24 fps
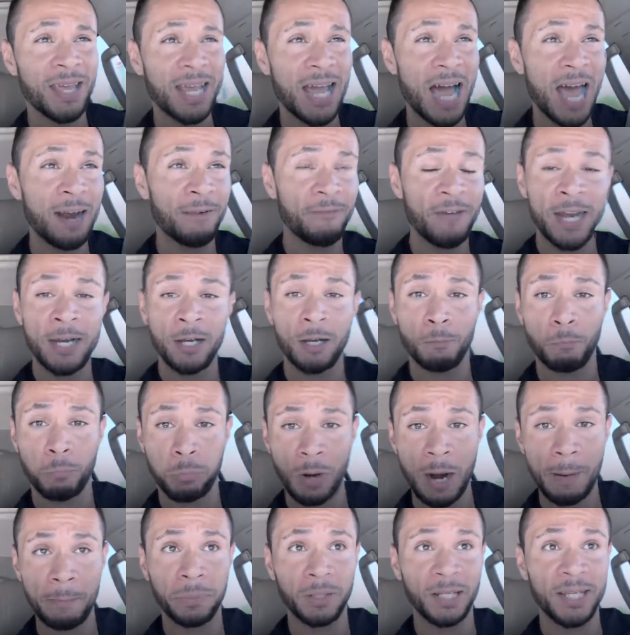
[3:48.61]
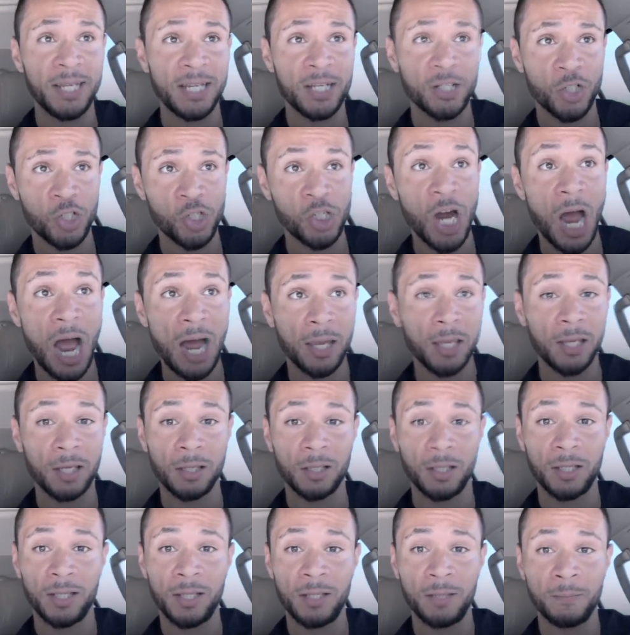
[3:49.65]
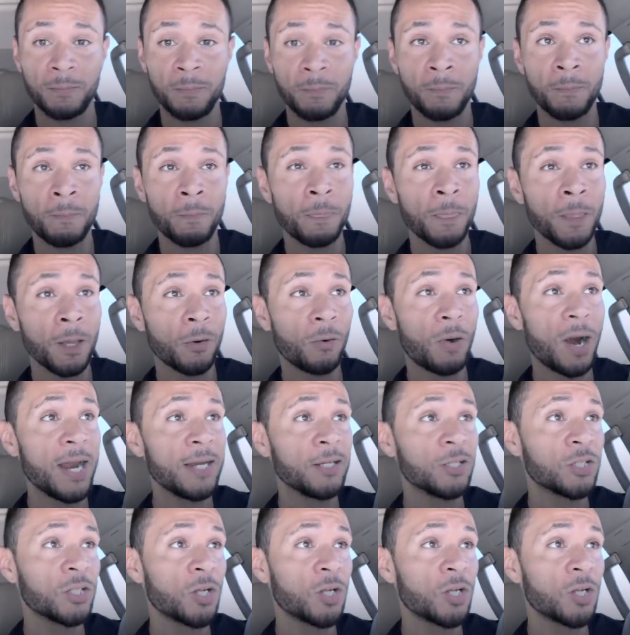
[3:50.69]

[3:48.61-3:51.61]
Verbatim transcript: they kind of end abruptly and shocking, right?